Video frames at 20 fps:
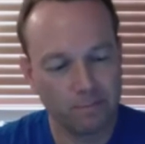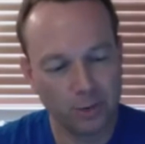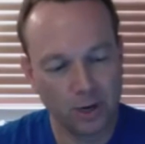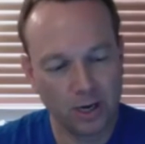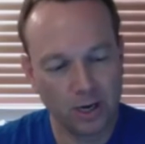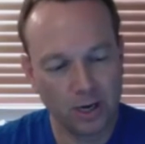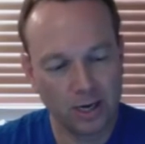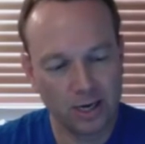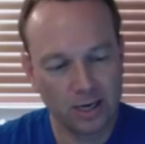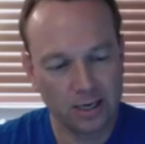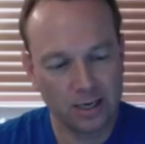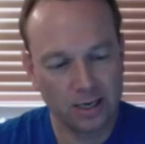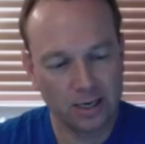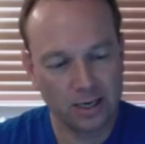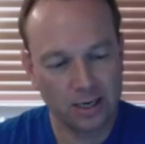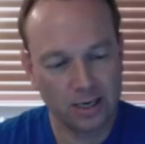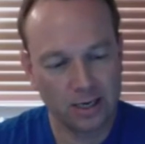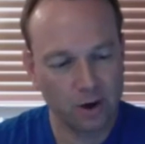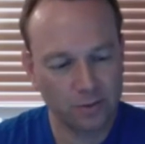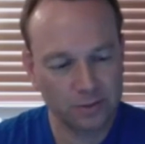But
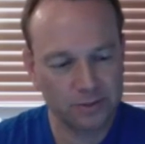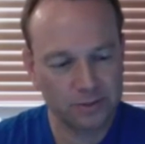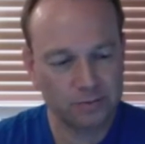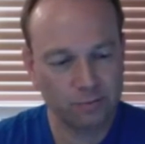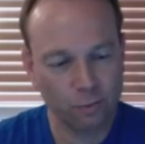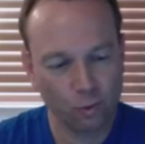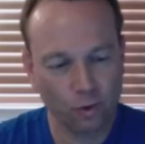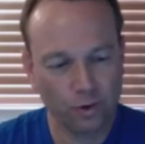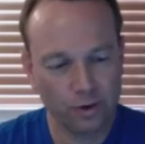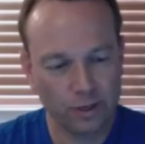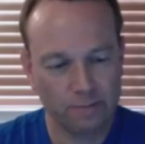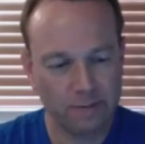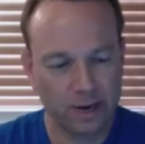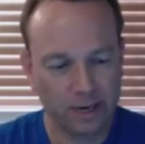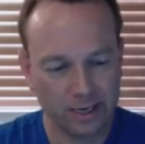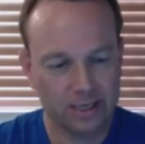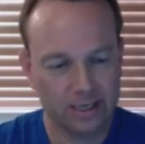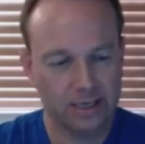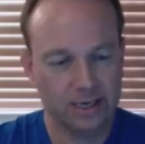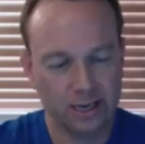you're always worrying
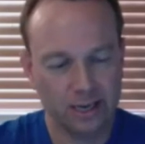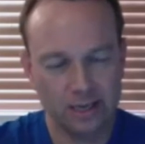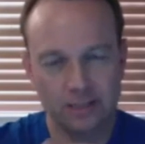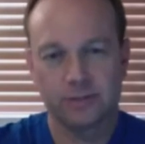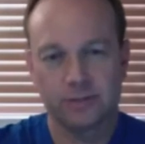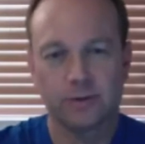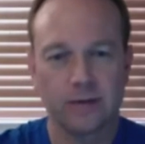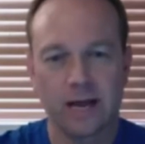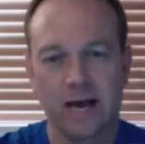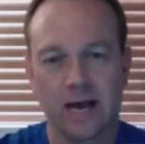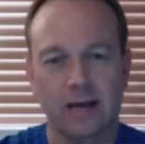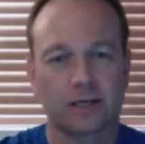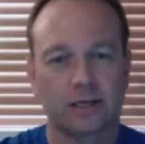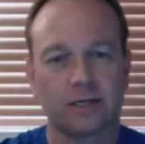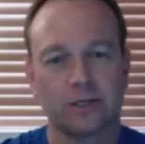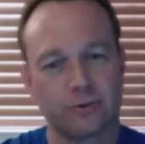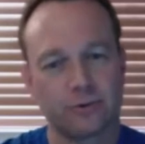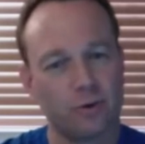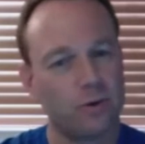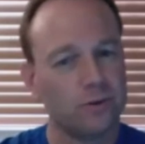about getting into and out of
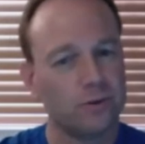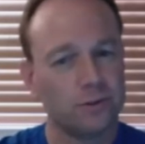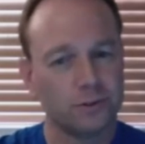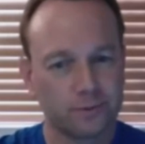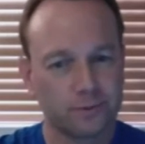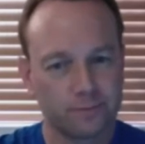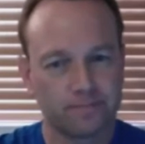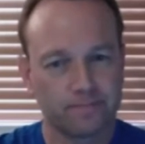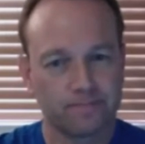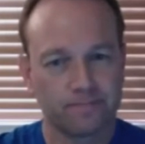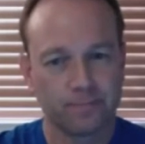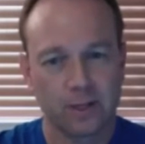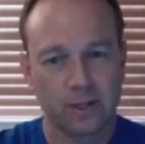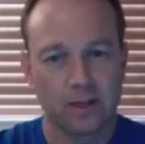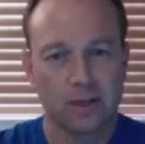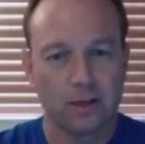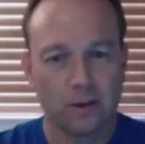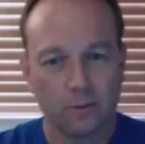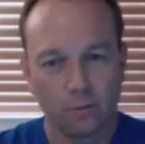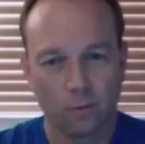controls.
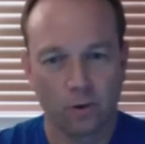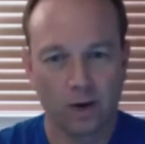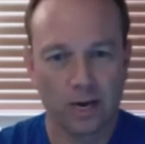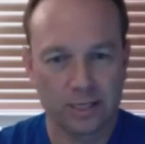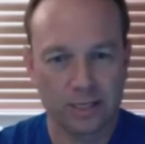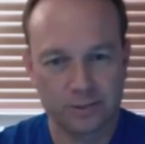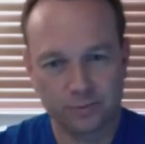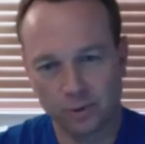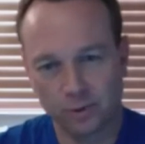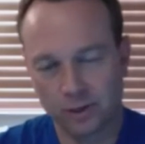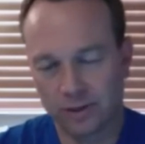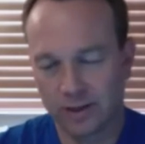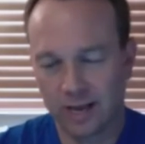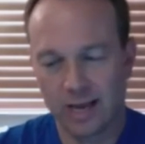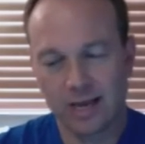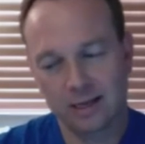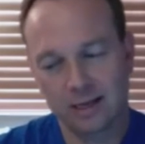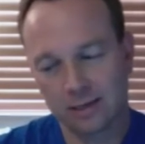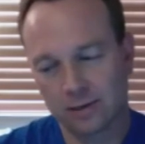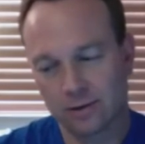Whereas with
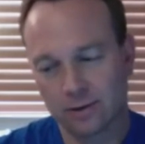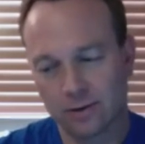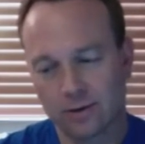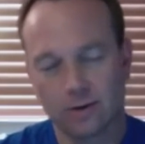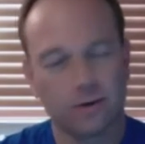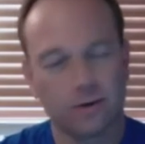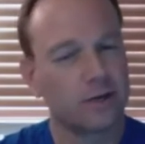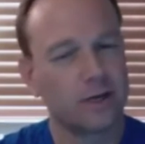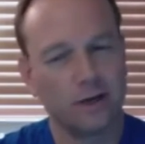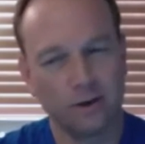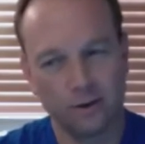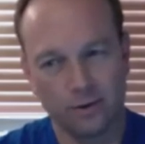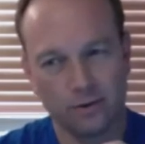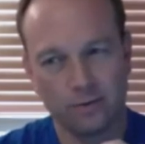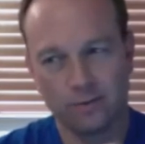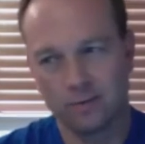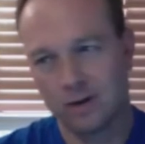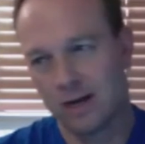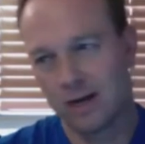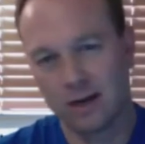Angular,
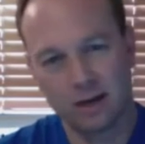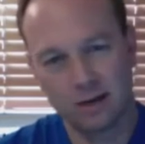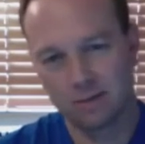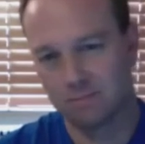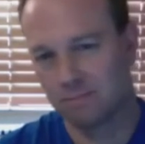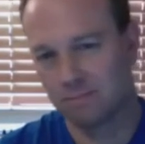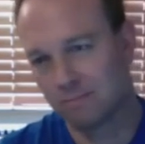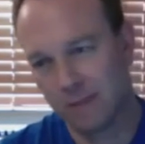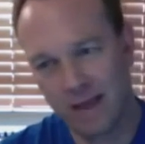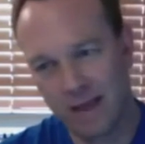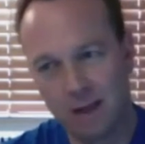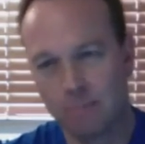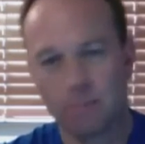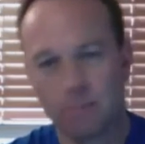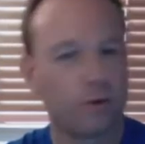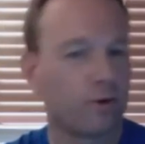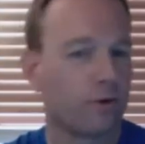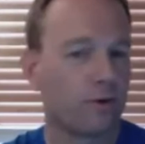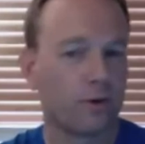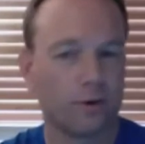
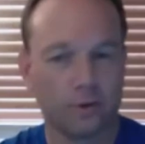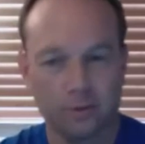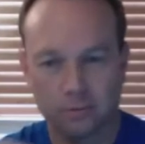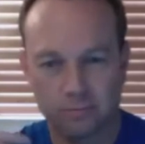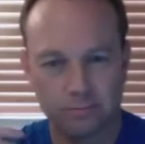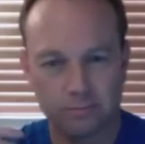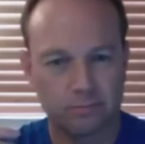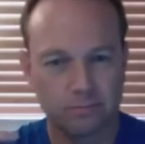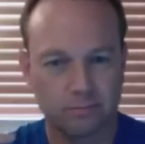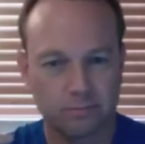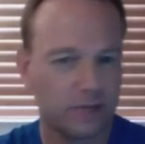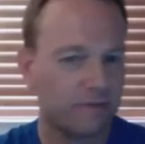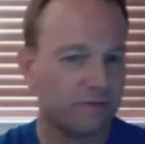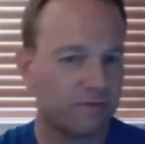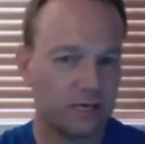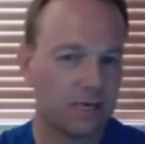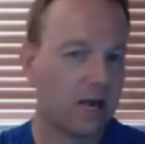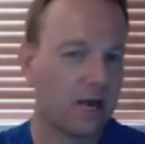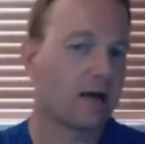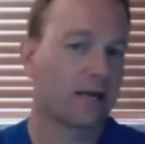Ember,
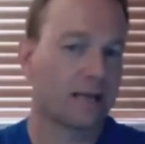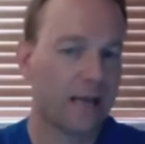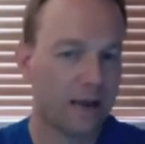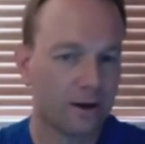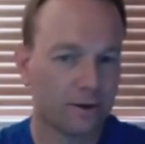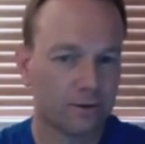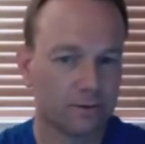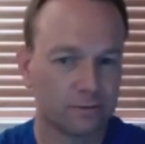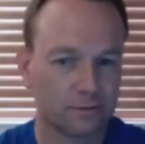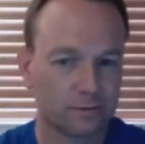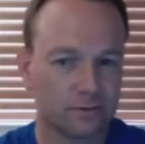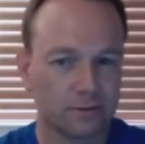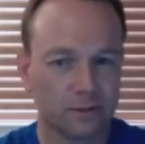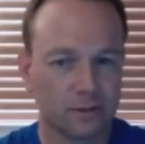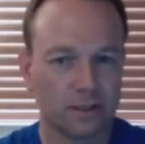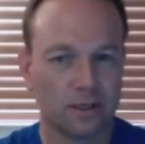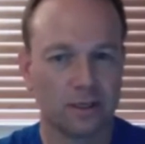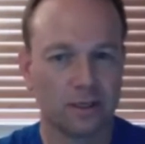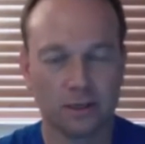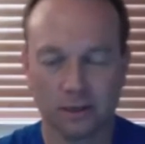even Knockout,
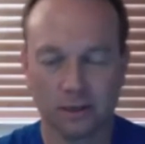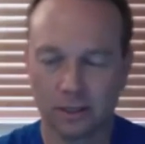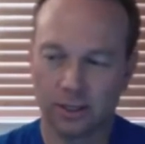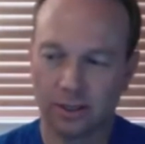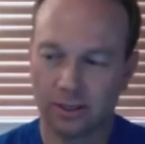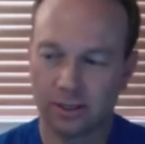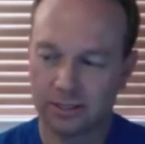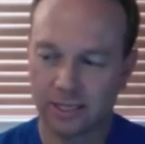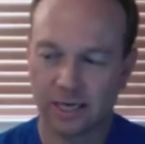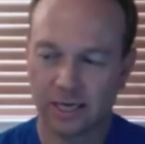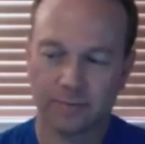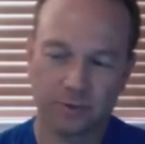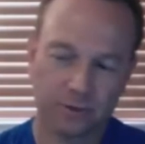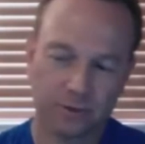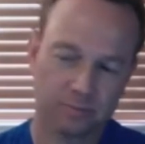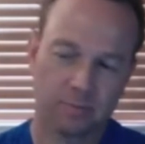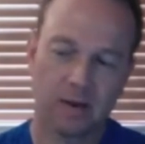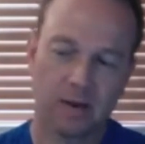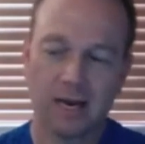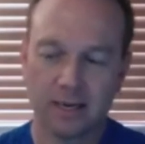you set up
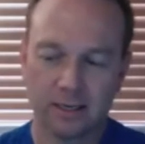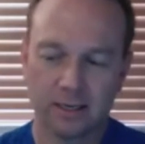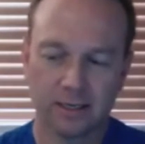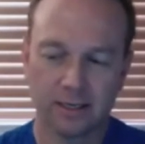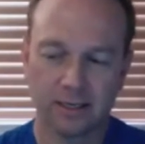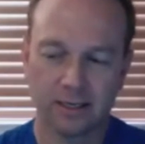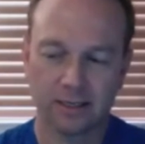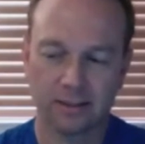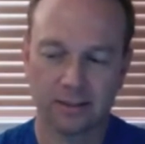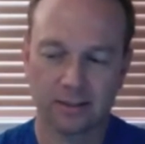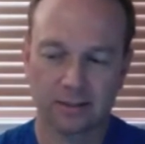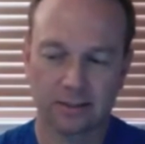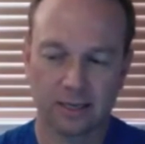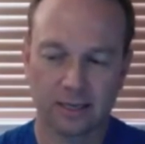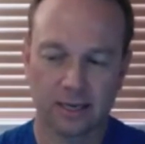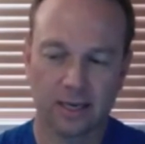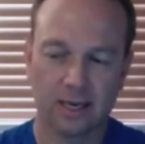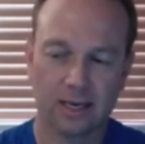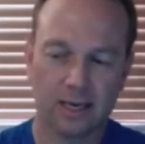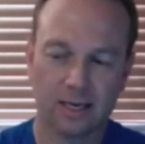those bindings
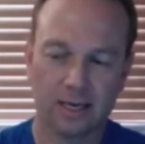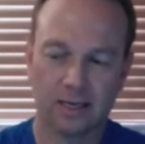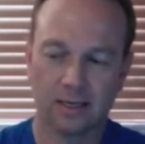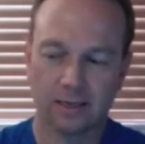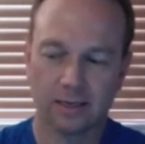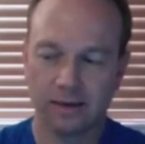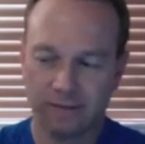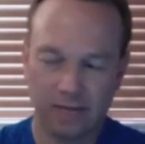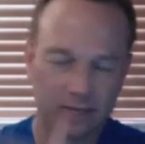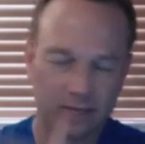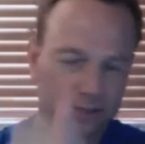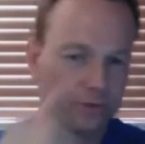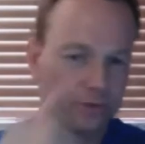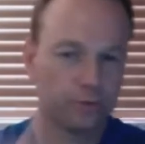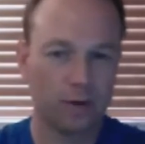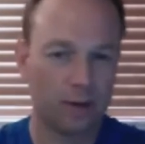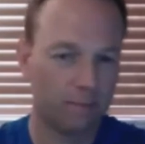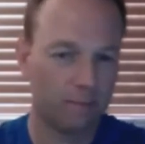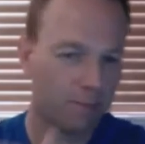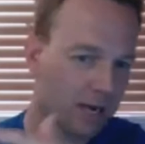and you have that
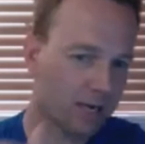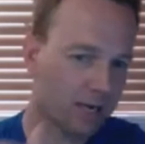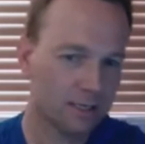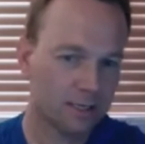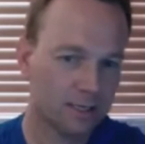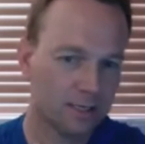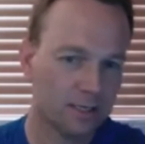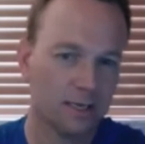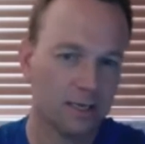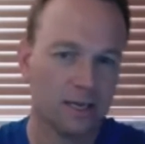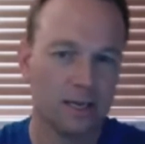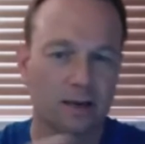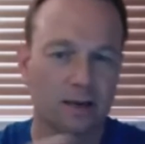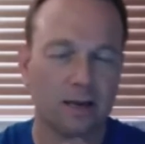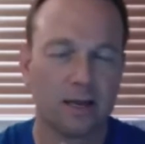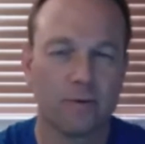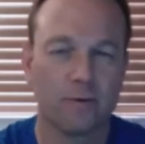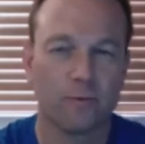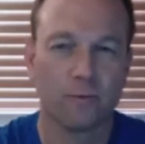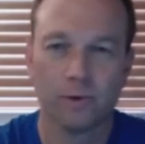two-way binding,
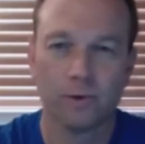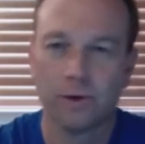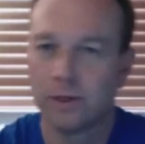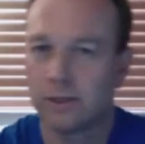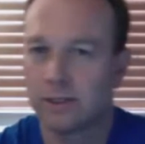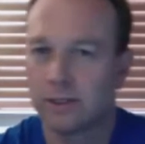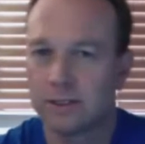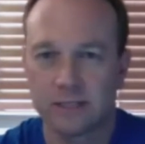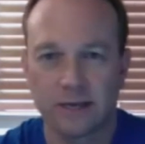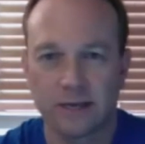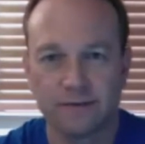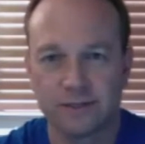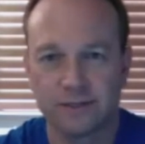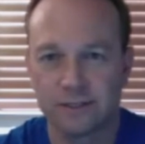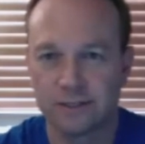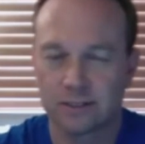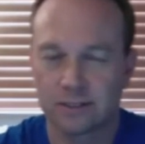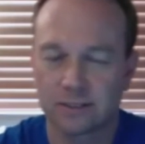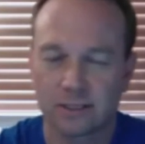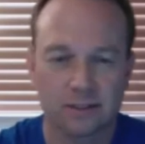and it really saves
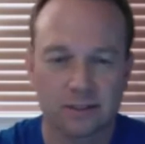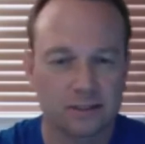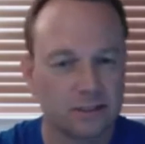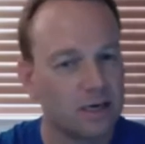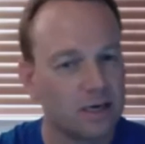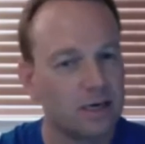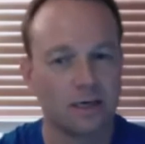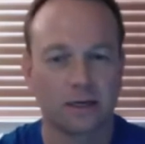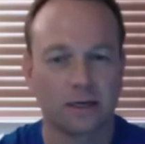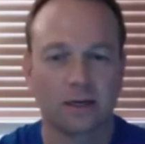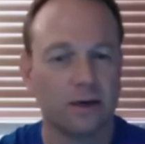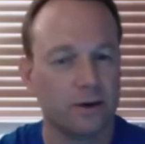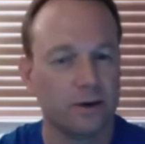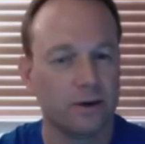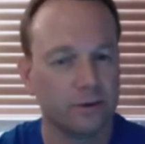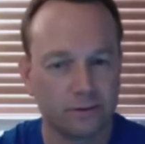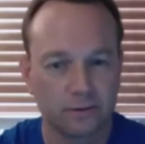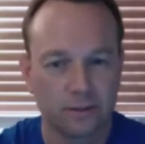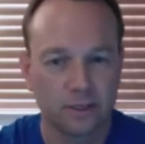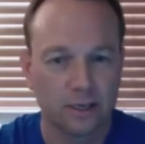you just a ton of
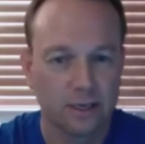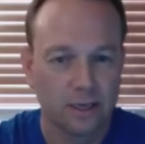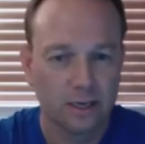code.